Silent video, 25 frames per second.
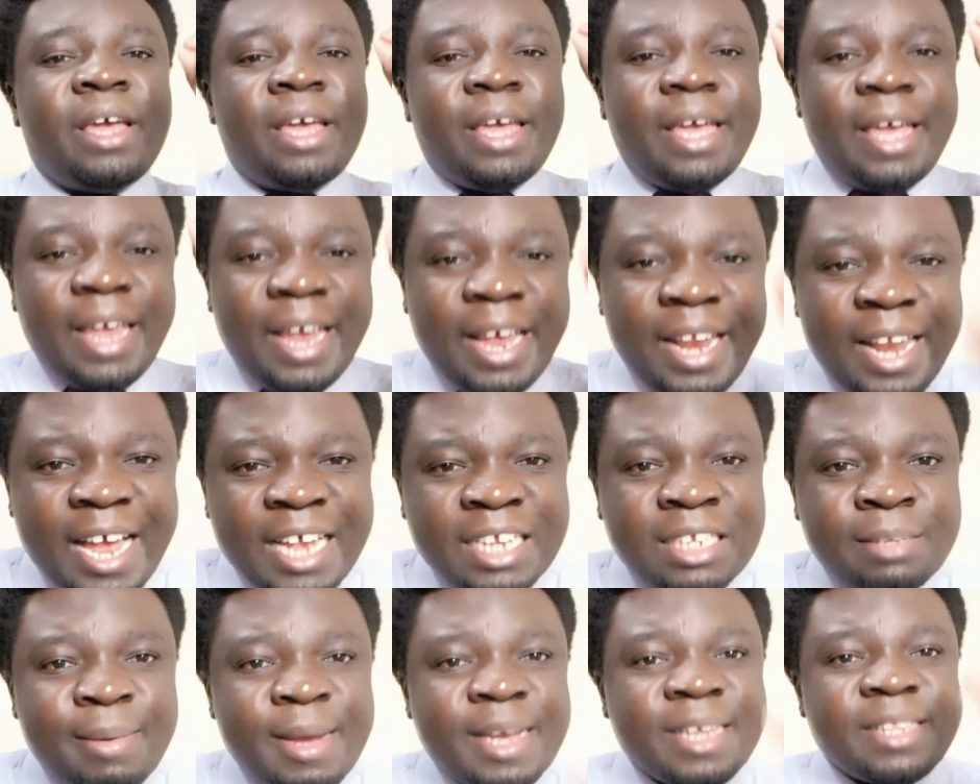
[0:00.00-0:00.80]
In
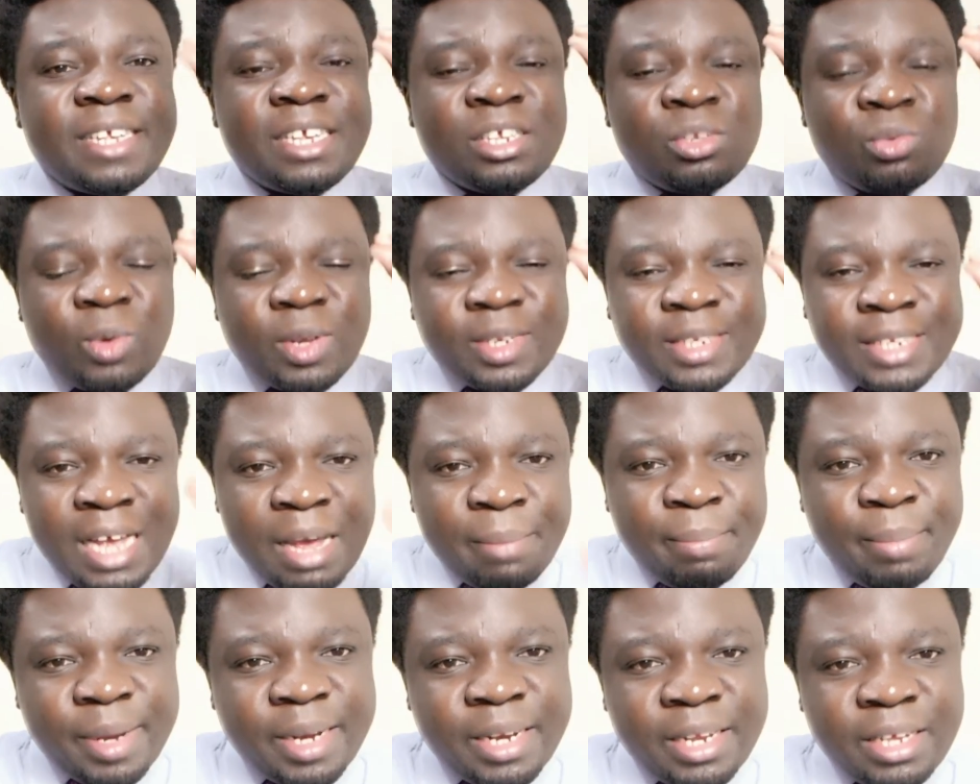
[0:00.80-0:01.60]
as much as this was
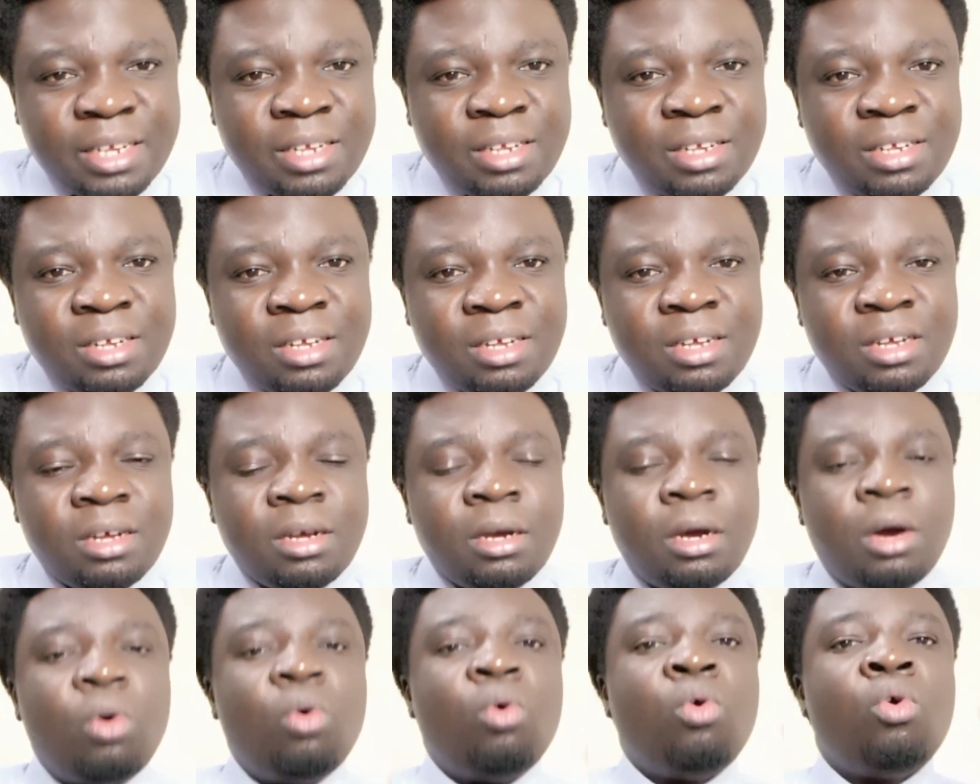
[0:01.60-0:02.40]
happening,
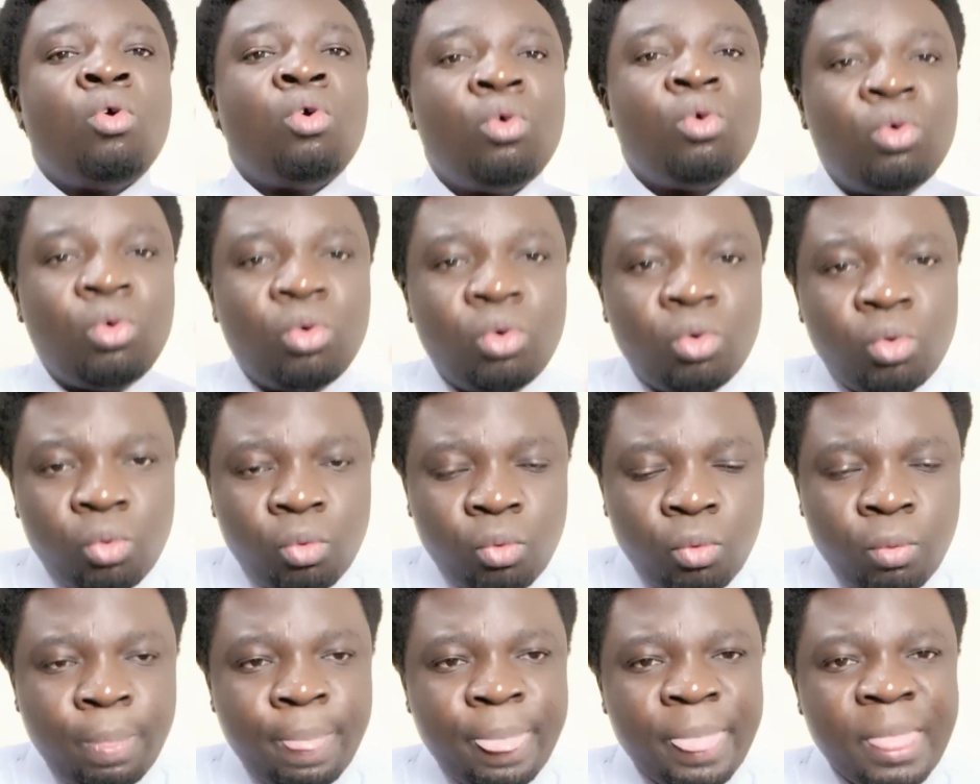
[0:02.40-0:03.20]

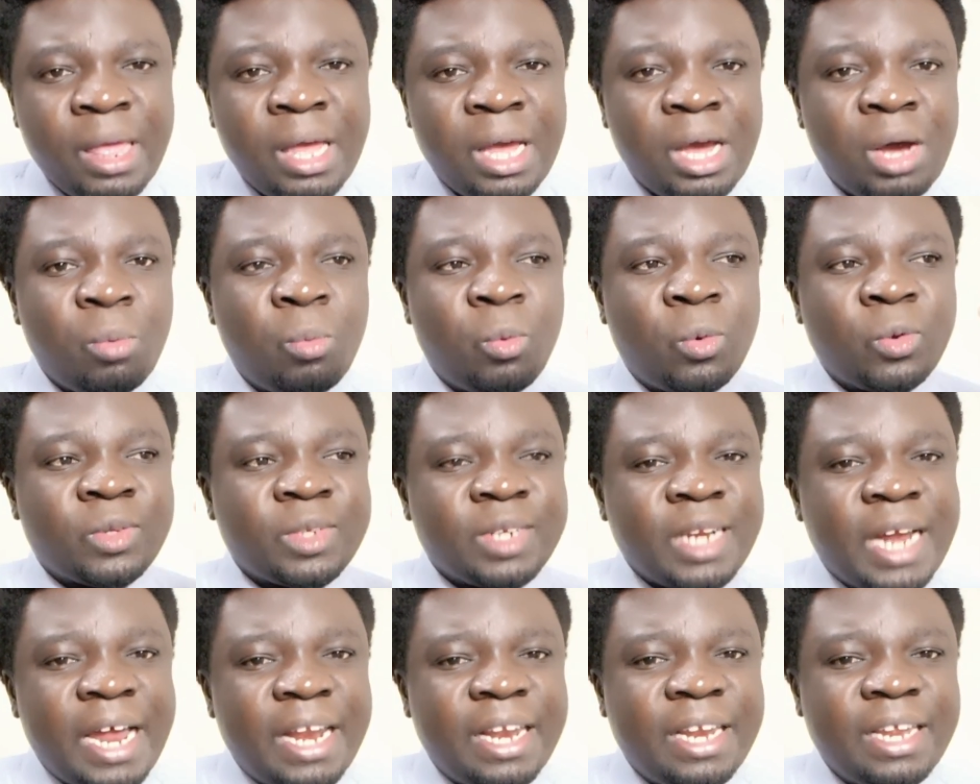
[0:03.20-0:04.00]
Uhuru was
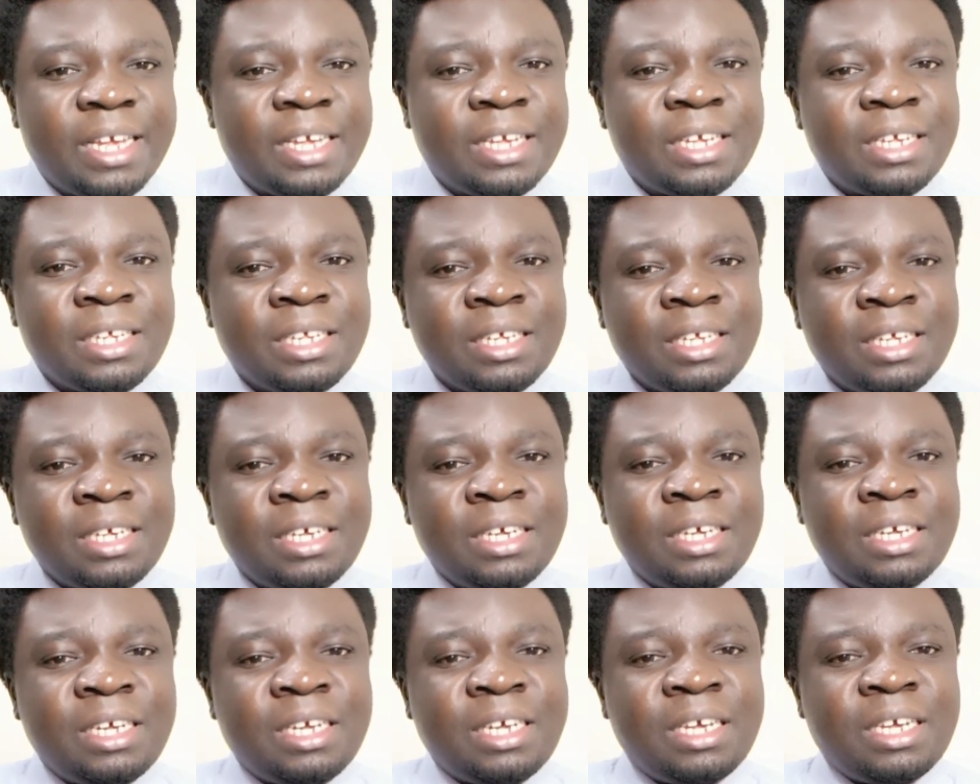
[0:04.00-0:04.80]
running
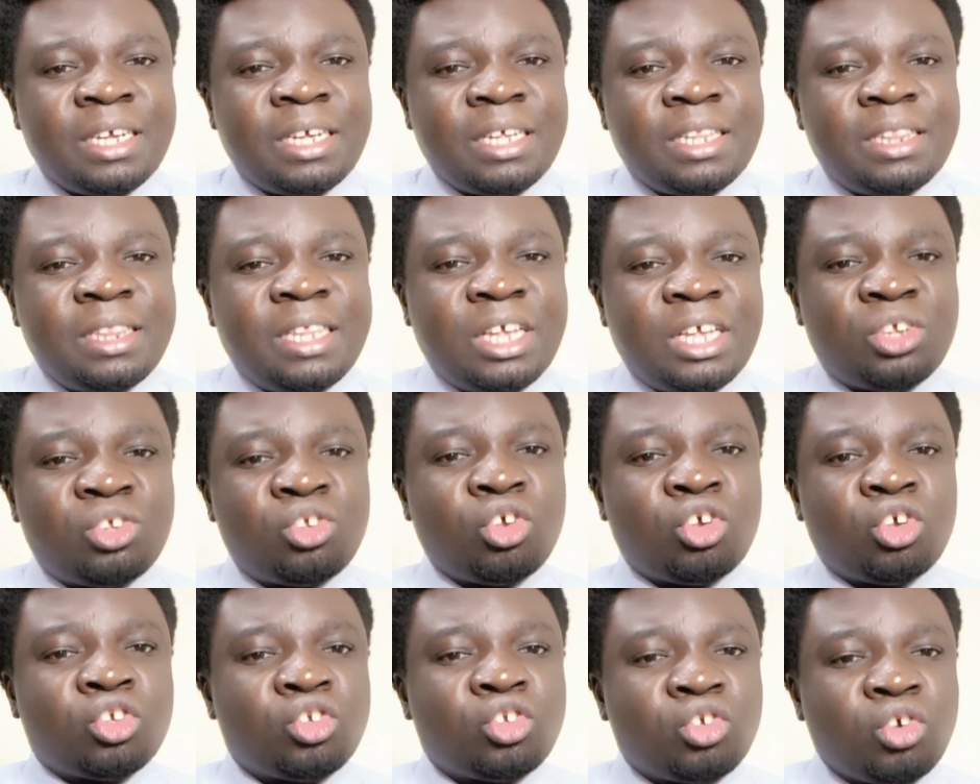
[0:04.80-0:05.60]
the
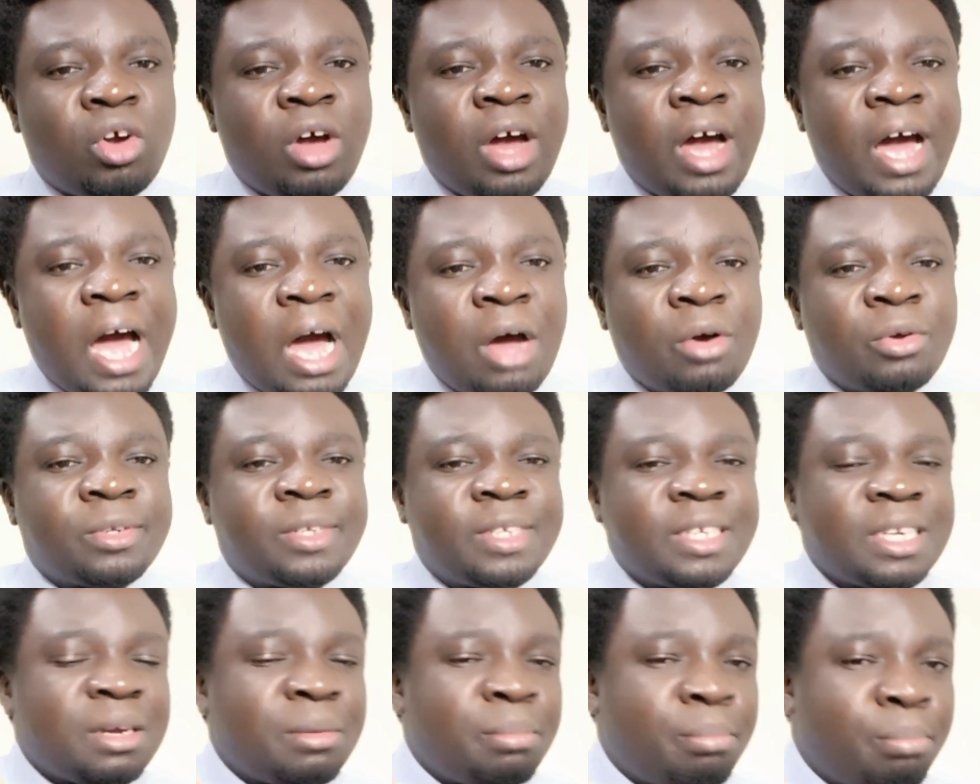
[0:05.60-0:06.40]
social
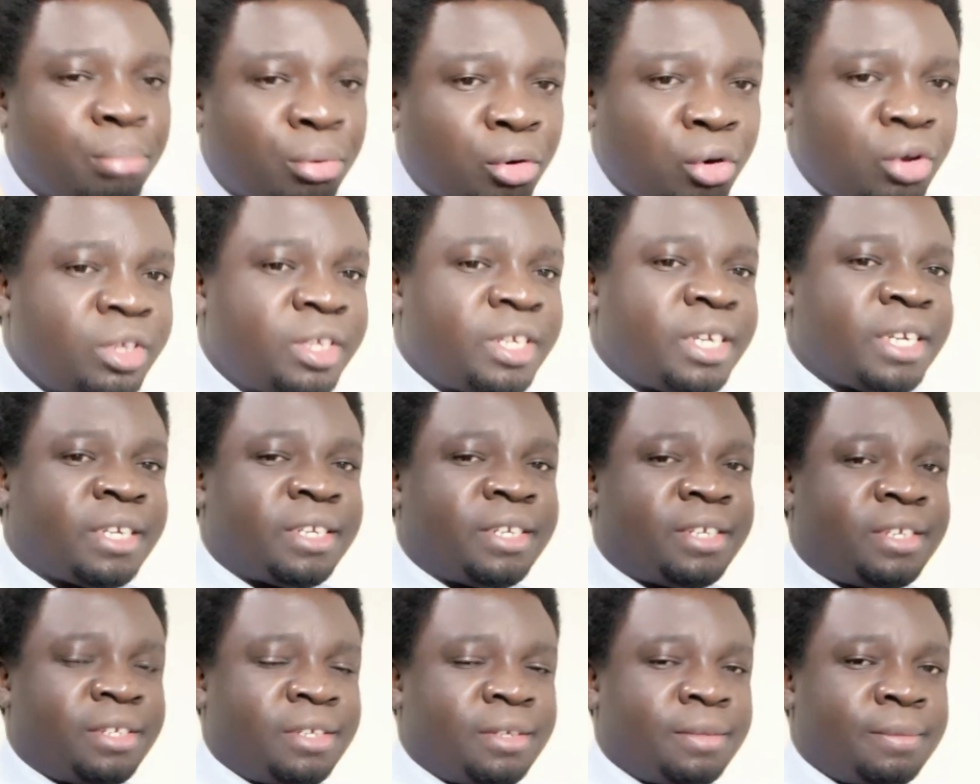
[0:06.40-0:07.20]
housing
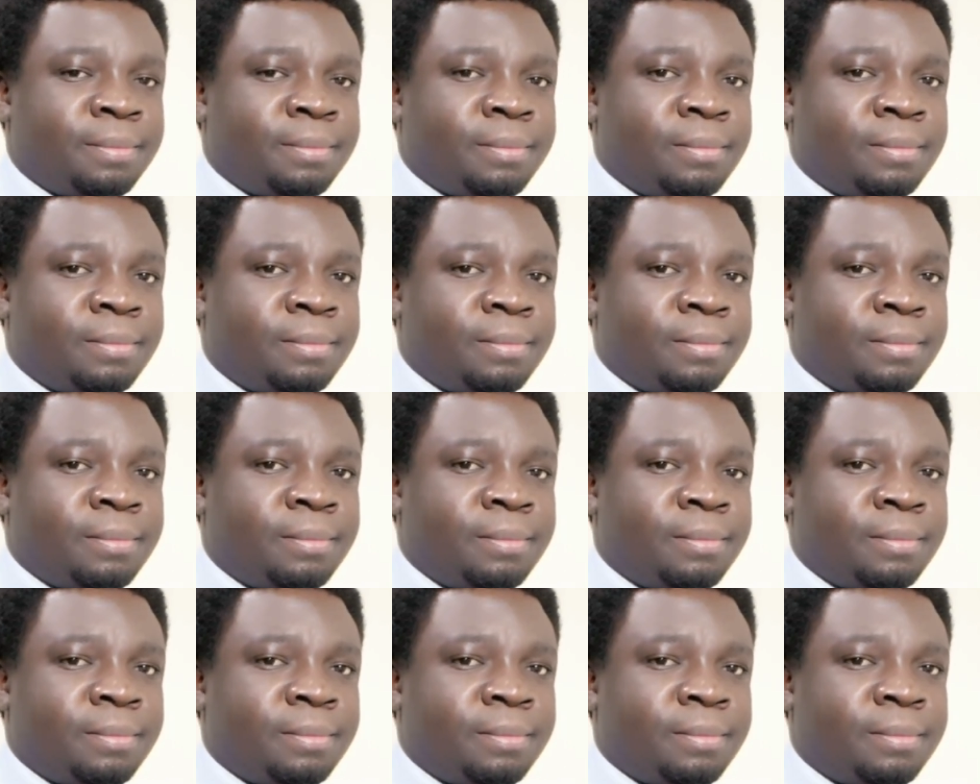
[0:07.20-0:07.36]
project.